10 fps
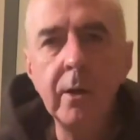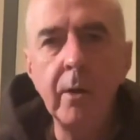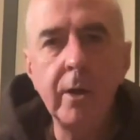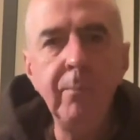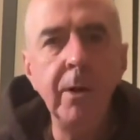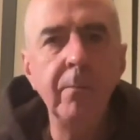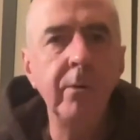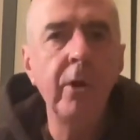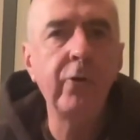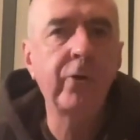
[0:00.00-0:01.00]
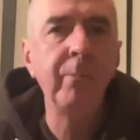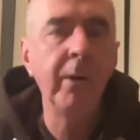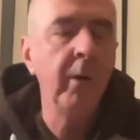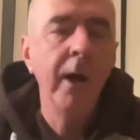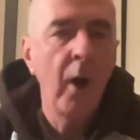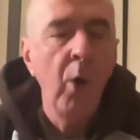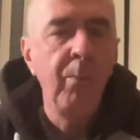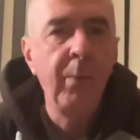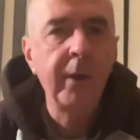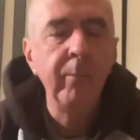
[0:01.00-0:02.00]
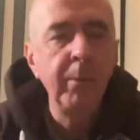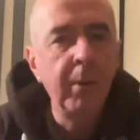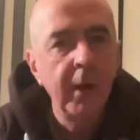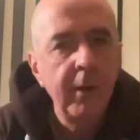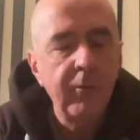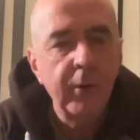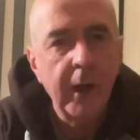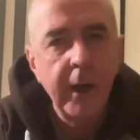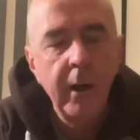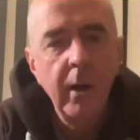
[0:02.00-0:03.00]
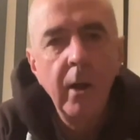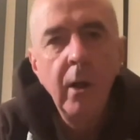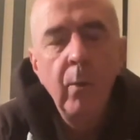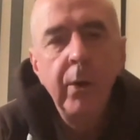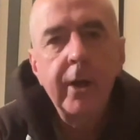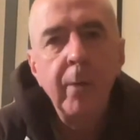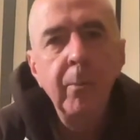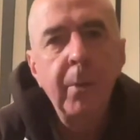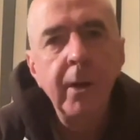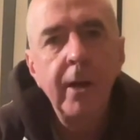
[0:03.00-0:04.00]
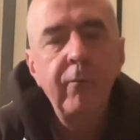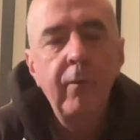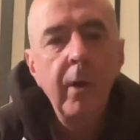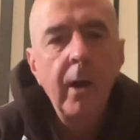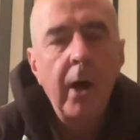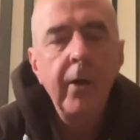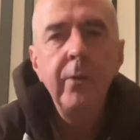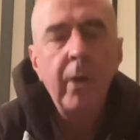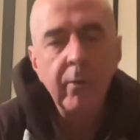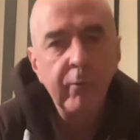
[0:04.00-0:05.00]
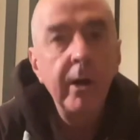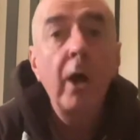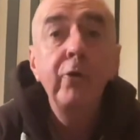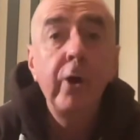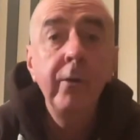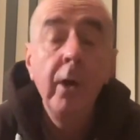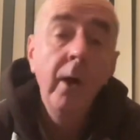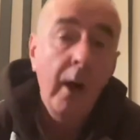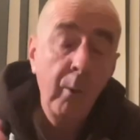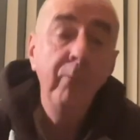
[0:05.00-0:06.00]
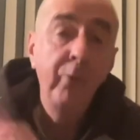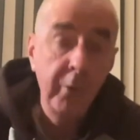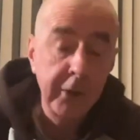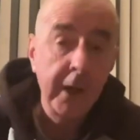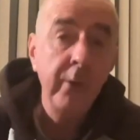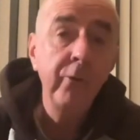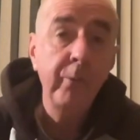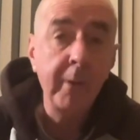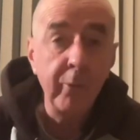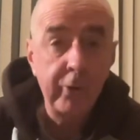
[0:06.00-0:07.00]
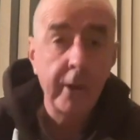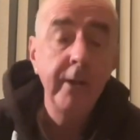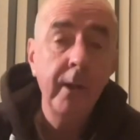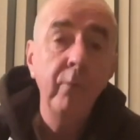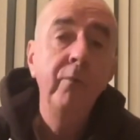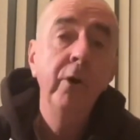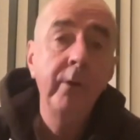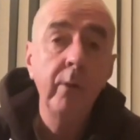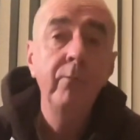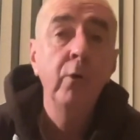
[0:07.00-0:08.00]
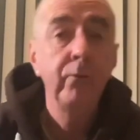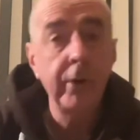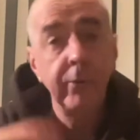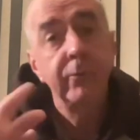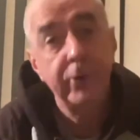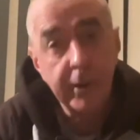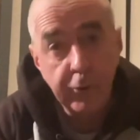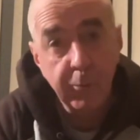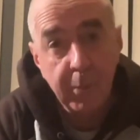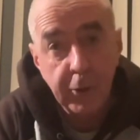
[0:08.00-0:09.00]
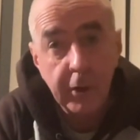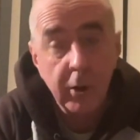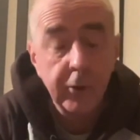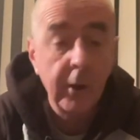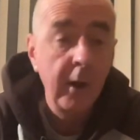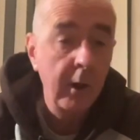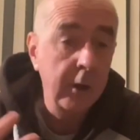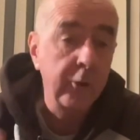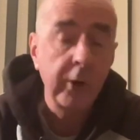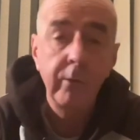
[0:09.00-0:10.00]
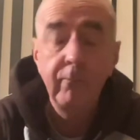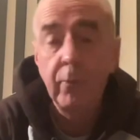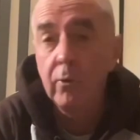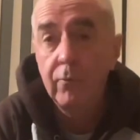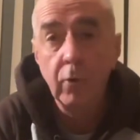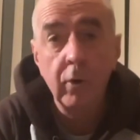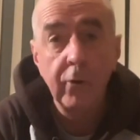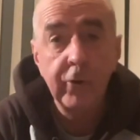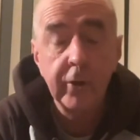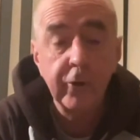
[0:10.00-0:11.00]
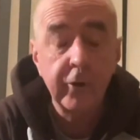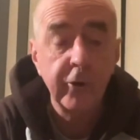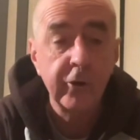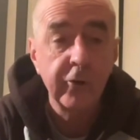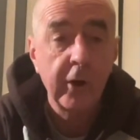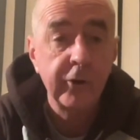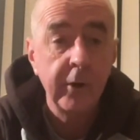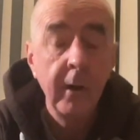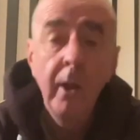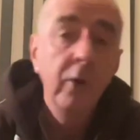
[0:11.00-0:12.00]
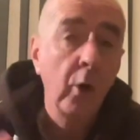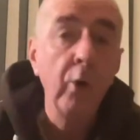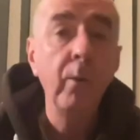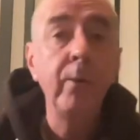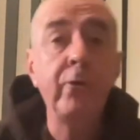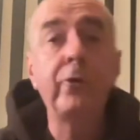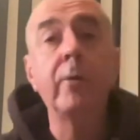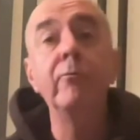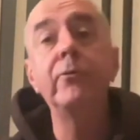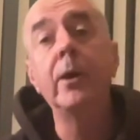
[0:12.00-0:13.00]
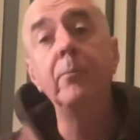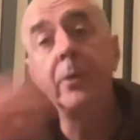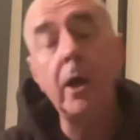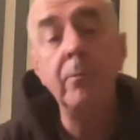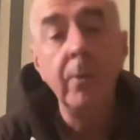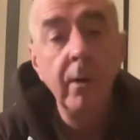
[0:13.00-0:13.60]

gave me hope, it gave me belief, okay? When it gave me belief, I realised I went through the dans, became second dan, third dan, fourth dan, trained as a bodyguard, like I say, fought full contact, etc., etc. Got all the way up to seventh dan, became